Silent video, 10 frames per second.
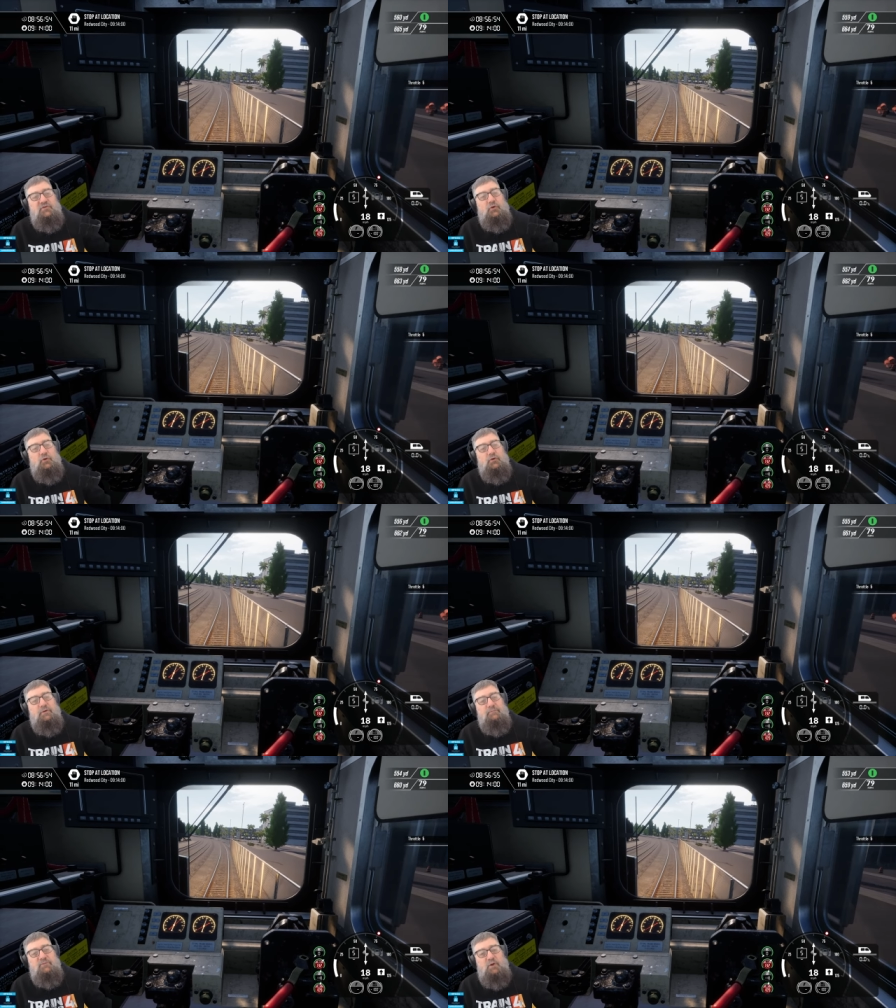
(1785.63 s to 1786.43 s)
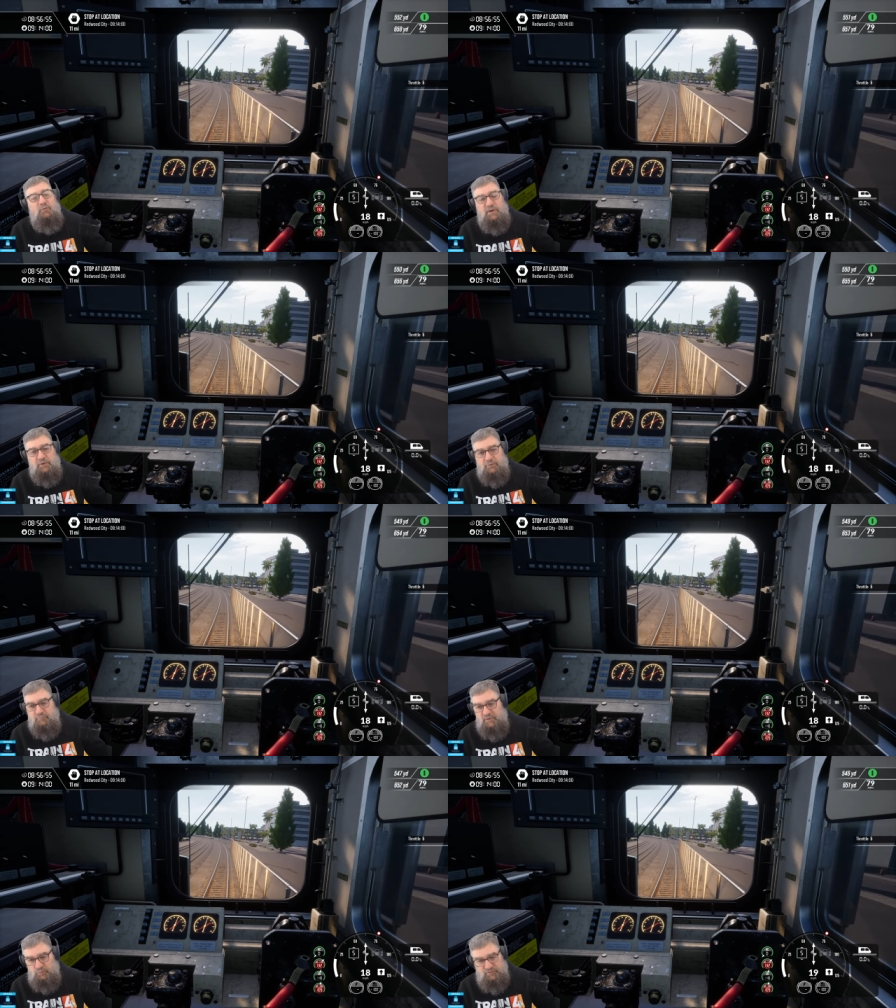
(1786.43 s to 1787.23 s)
dunno. Off we go to
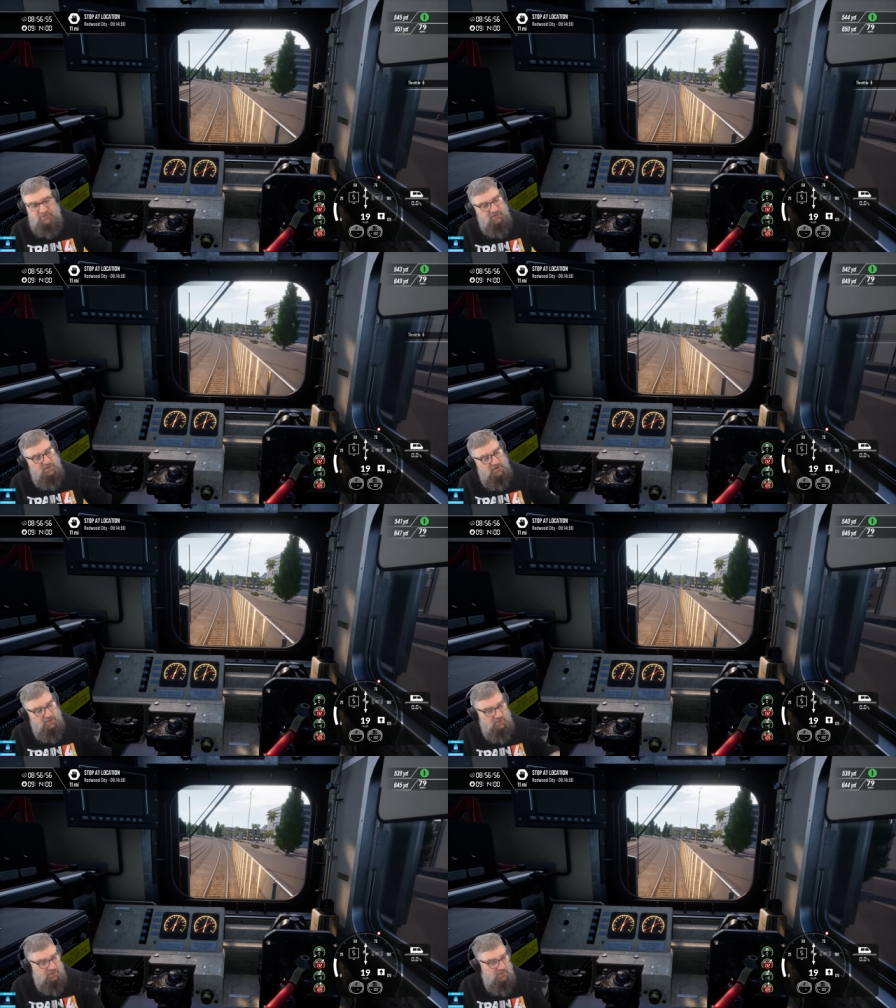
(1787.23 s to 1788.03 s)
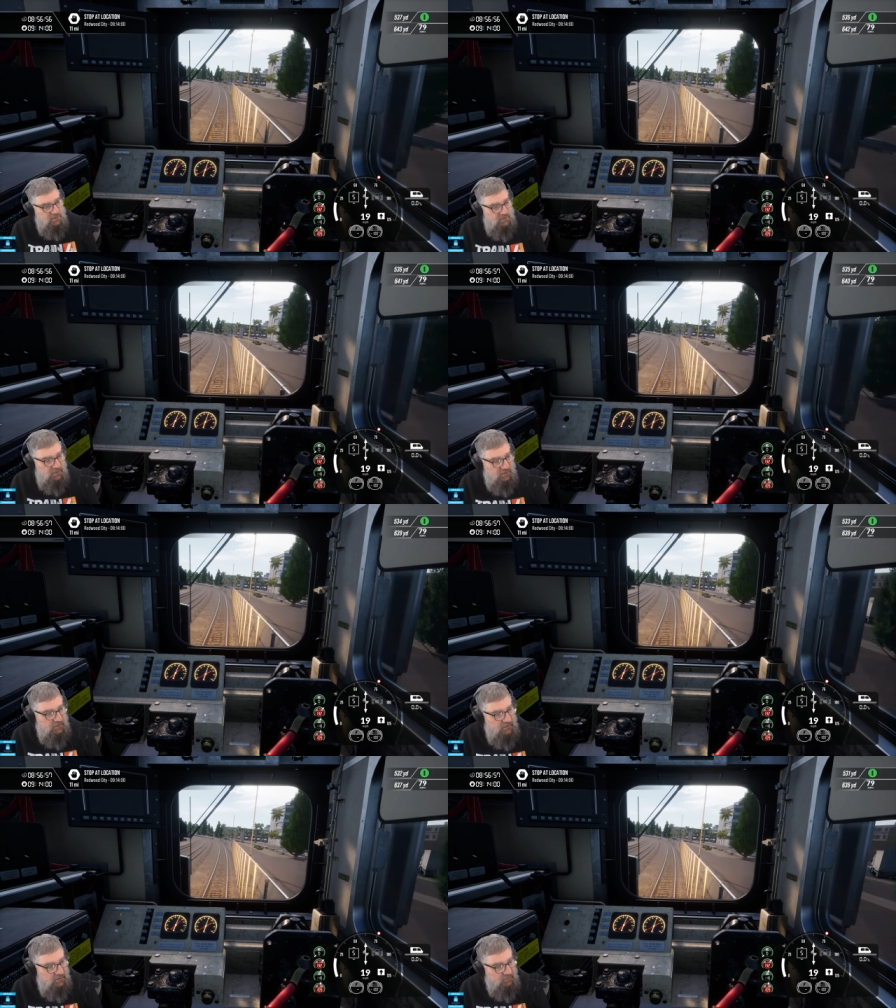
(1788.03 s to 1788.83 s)
Redwood City now.
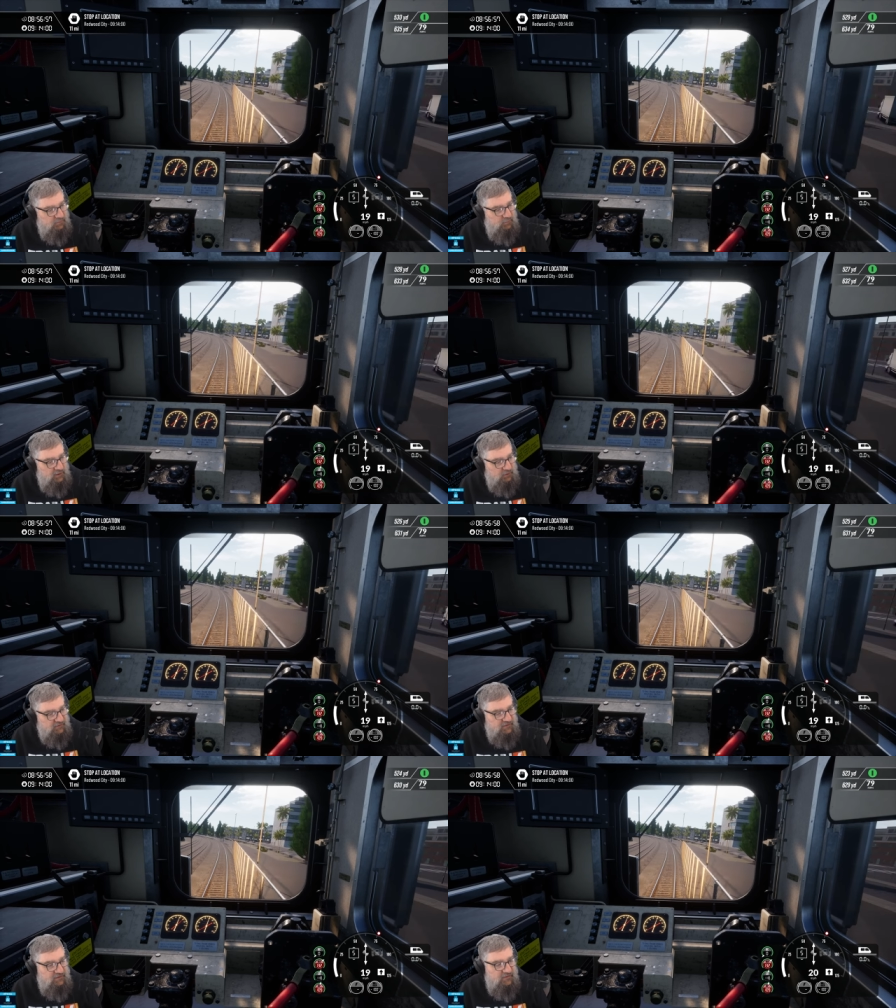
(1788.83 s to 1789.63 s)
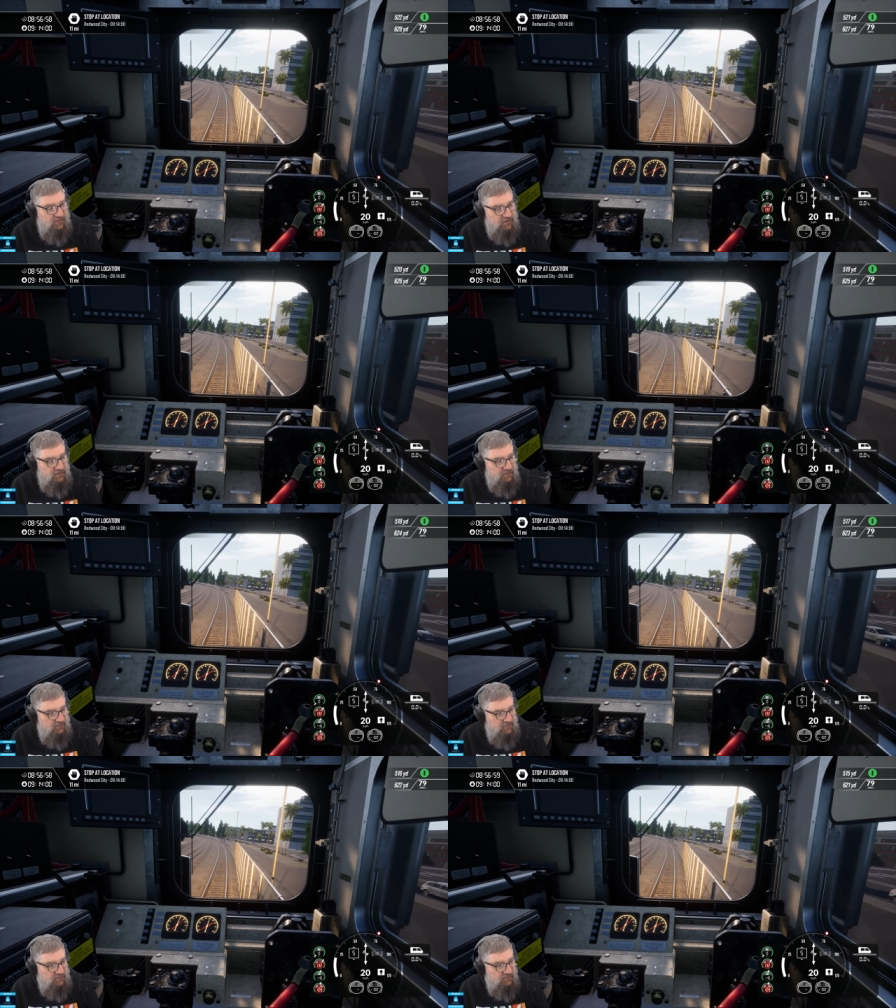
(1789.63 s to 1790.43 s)
PICC
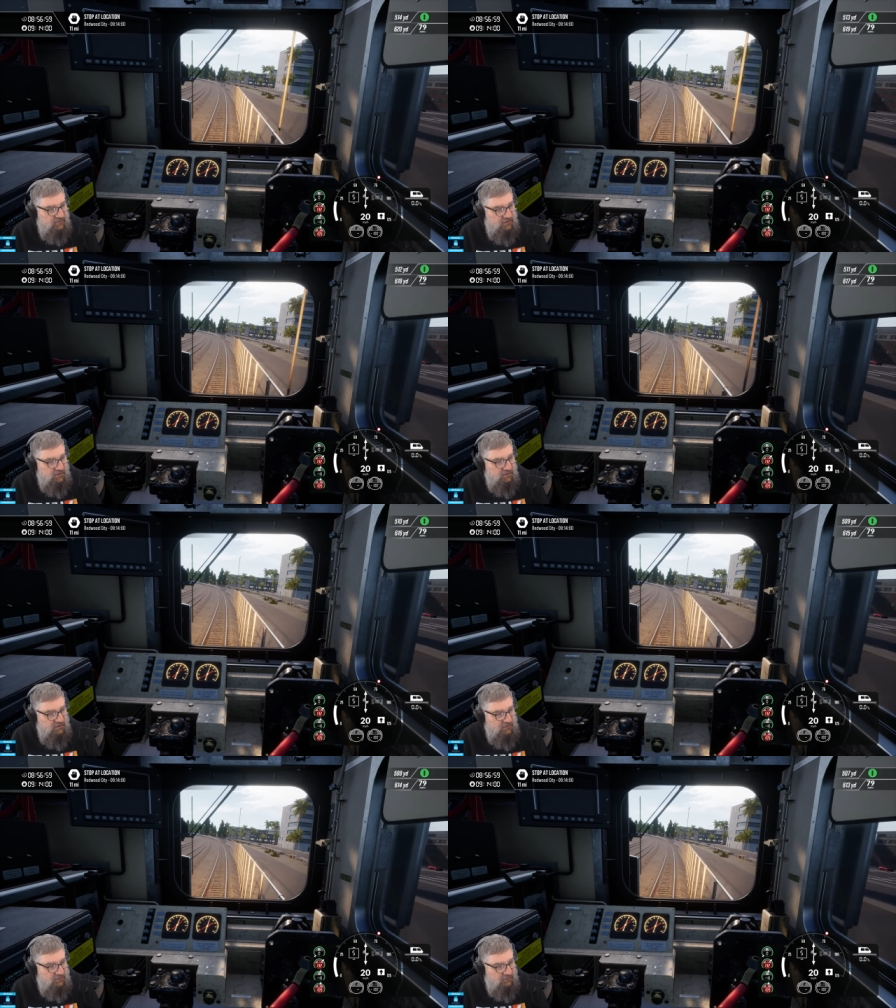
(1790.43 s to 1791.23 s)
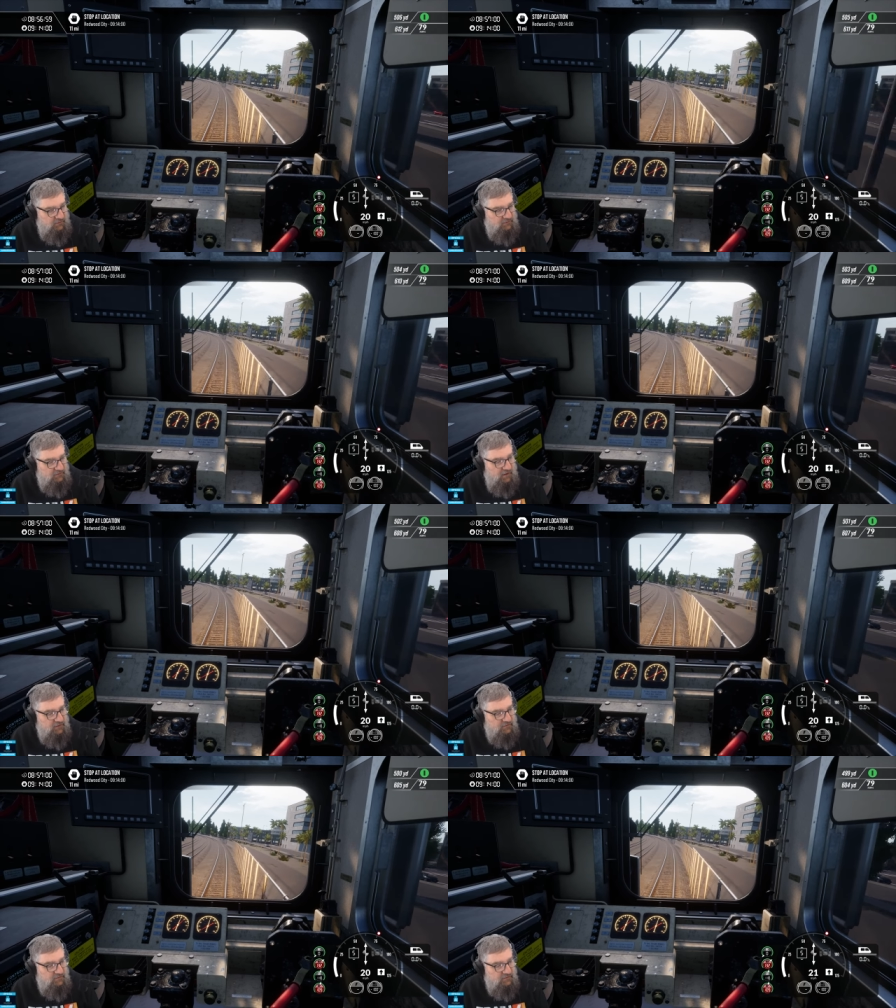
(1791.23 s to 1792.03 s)
says in the
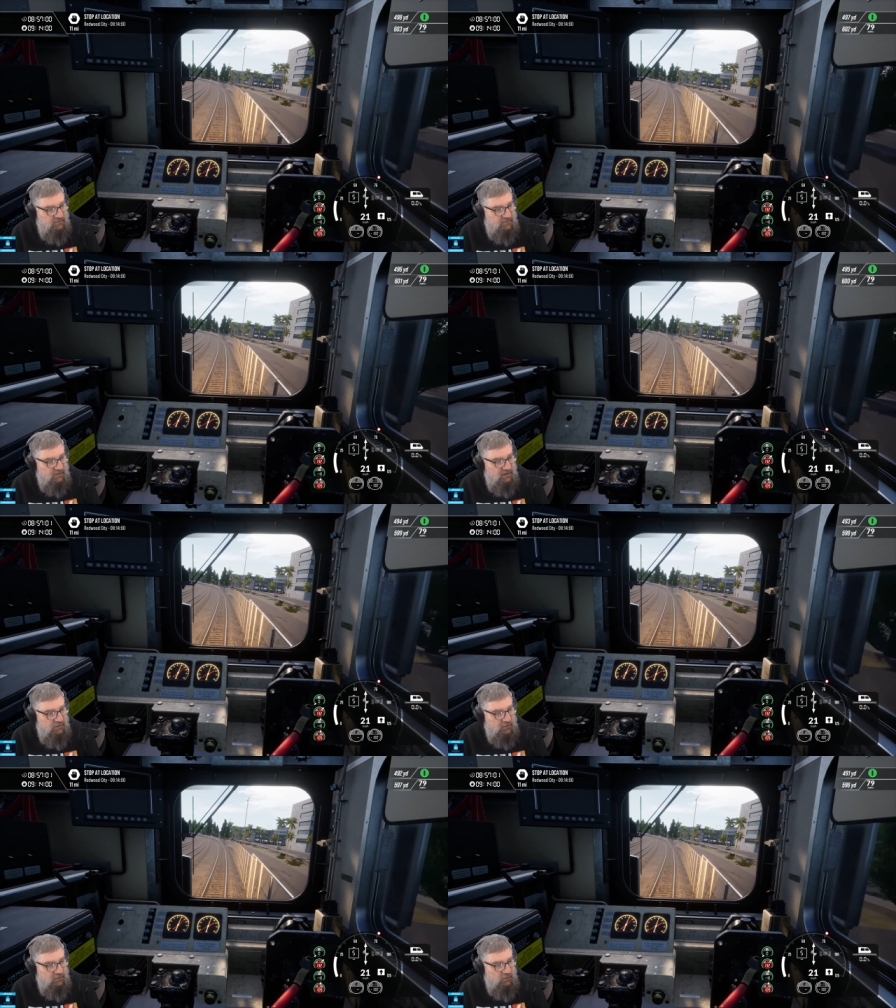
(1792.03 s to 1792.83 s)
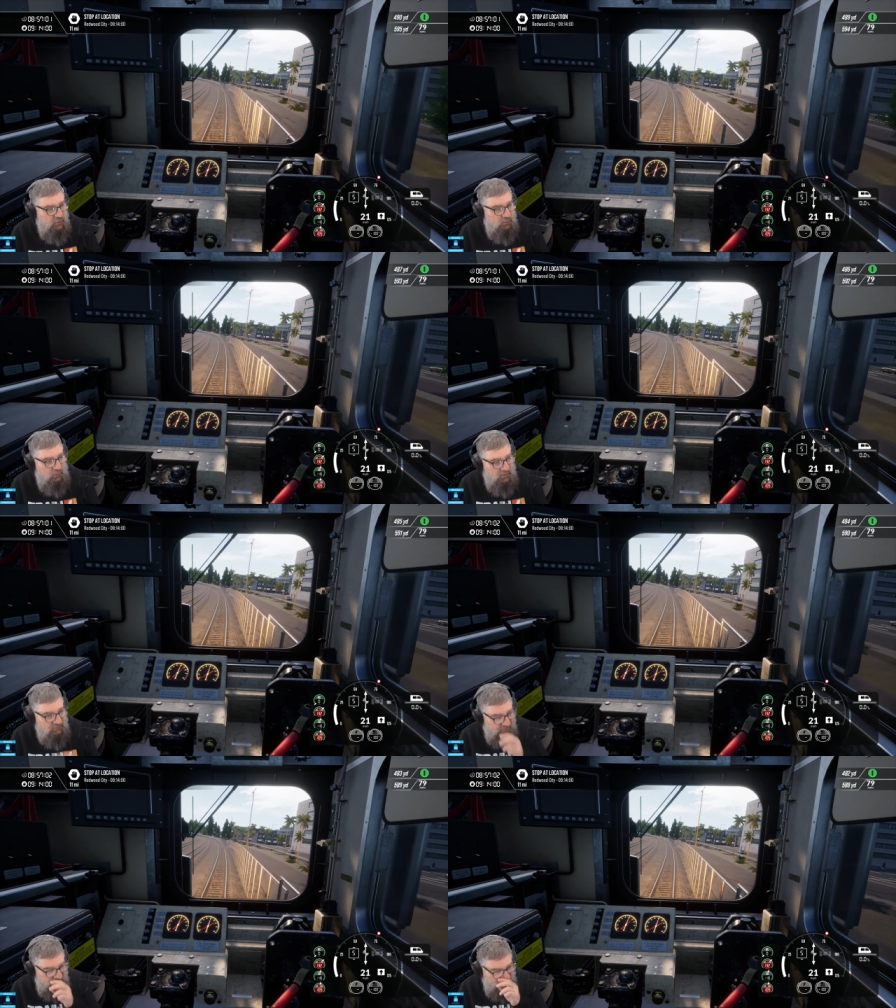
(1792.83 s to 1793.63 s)
chat, does anyone know
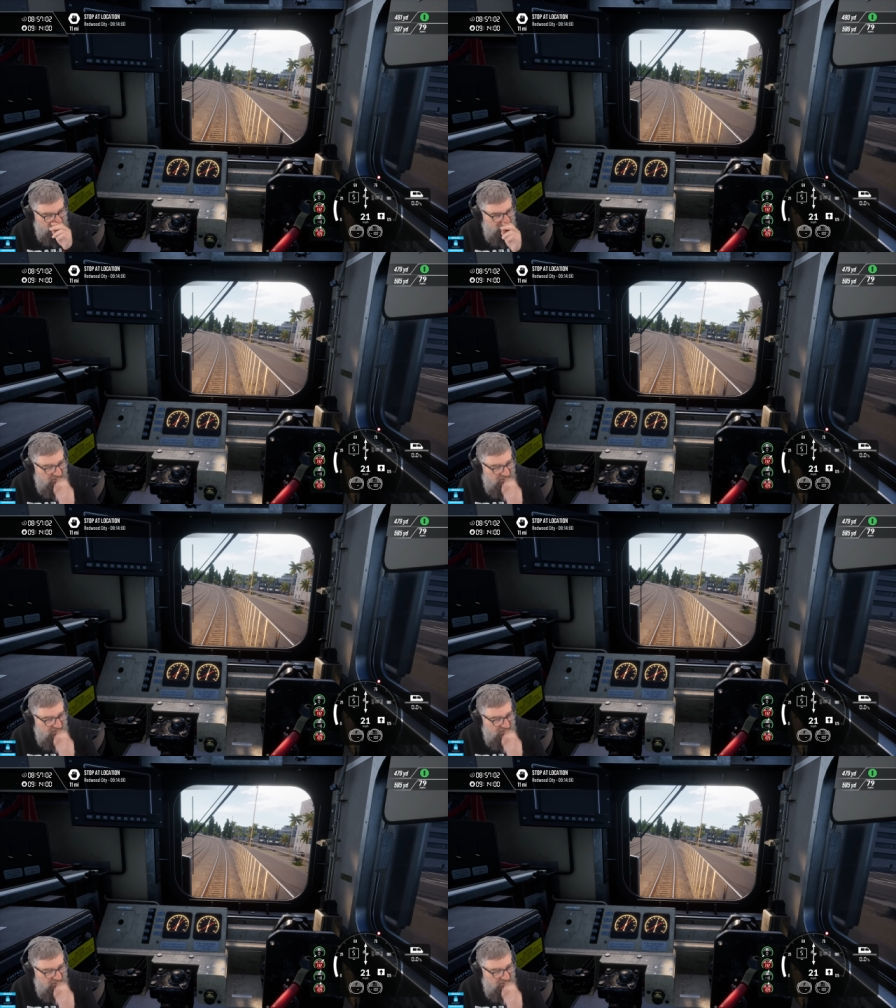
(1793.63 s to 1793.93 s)
if they could,